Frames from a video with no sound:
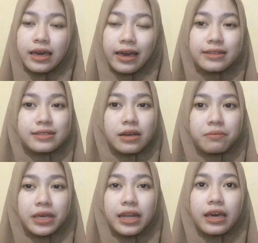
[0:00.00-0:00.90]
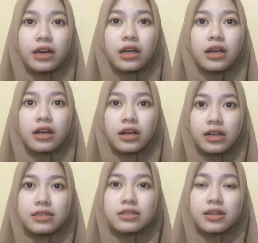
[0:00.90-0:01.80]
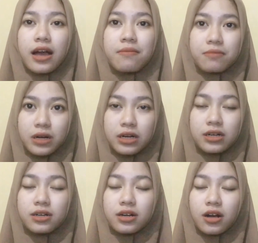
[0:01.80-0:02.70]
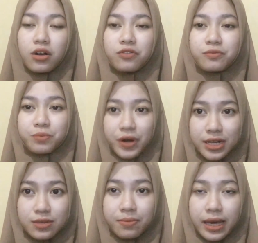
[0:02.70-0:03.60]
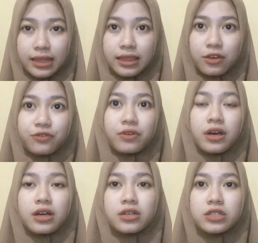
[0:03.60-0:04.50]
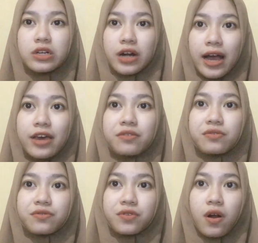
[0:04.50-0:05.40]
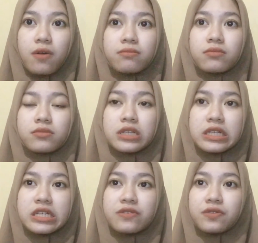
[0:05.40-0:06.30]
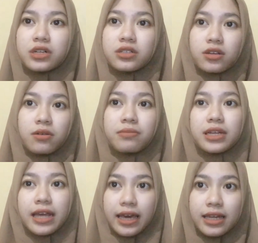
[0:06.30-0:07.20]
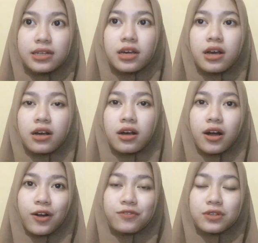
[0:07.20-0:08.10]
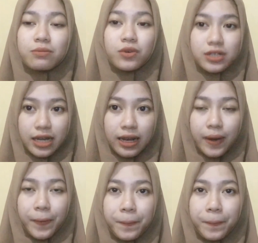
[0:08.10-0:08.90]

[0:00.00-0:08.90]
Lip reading: examining a number of perspectives derived from different components of the model.